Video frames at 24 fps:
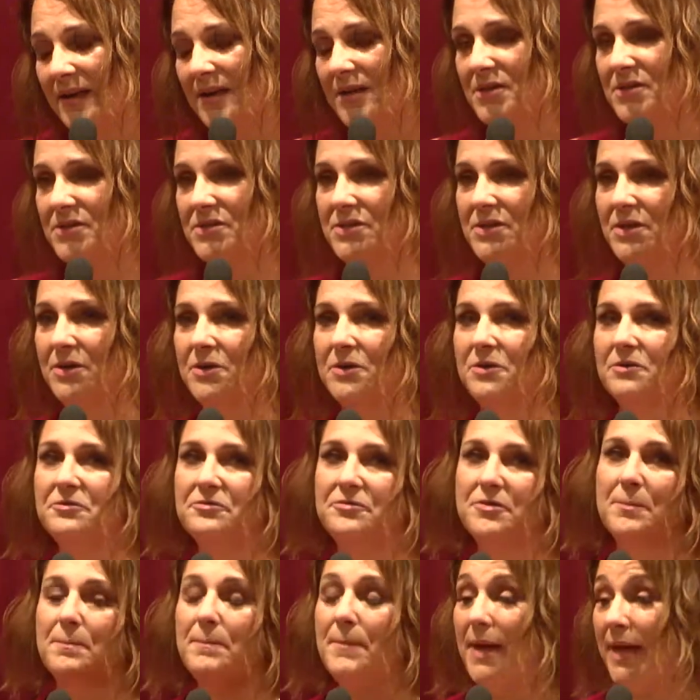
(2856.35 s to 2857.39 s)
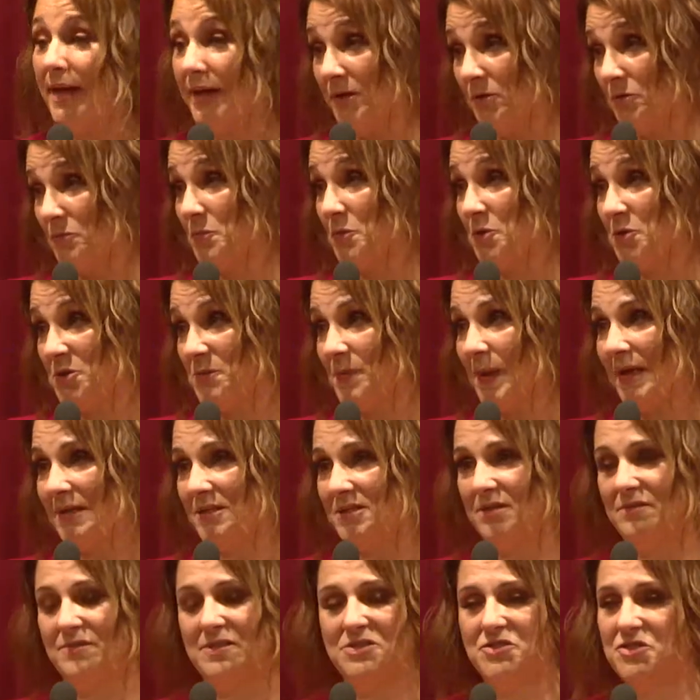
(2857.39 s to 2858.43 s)
So from my own
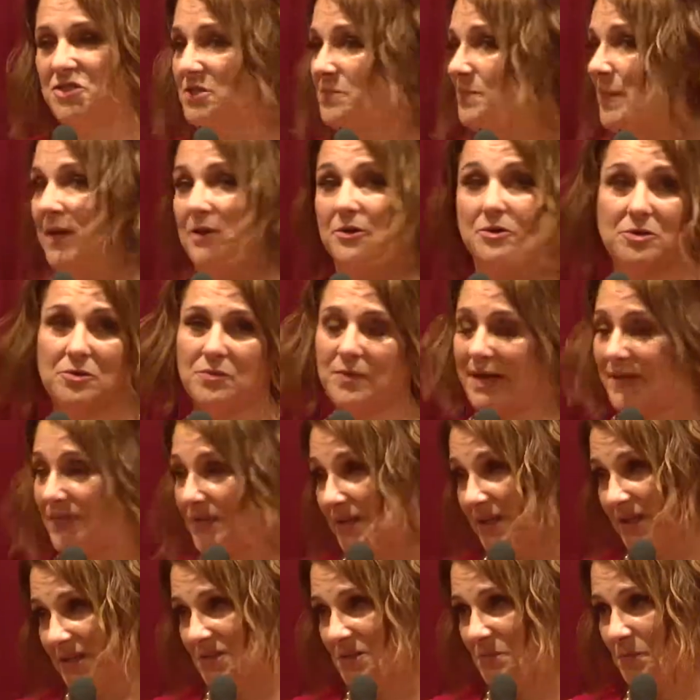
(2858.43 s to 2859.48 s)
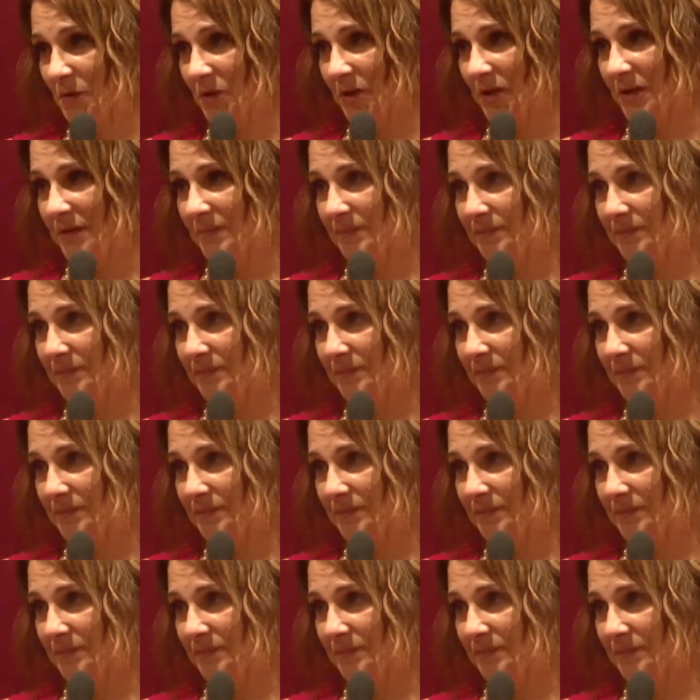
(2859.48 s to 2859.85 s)
perspective, it's just better to write the next book.